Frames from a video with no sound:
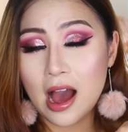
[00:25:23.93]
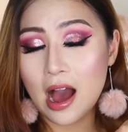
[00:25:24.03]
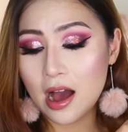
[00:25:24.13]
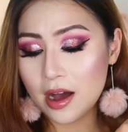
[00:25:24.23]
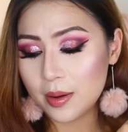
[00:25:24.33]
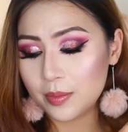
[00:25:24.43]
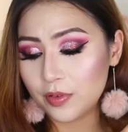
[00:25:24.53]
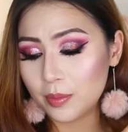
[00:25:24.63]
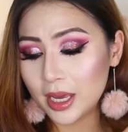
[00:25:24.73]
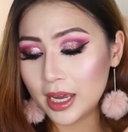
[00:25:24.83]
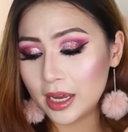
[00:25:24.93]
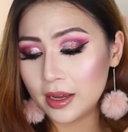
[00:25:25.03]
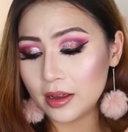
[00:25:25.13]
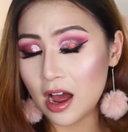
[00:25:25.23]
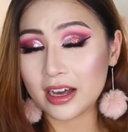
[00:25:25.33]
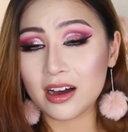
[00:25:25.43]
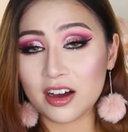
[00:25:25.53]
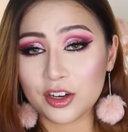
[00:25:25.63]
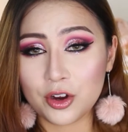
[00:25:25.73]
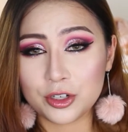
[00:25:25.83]
For me, I
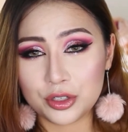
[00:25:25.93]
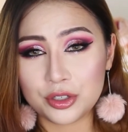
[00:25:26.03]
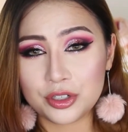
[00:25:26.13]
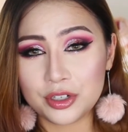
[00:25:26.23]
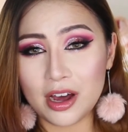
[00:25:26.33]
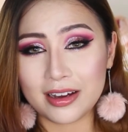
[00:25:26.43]
can't go too nude.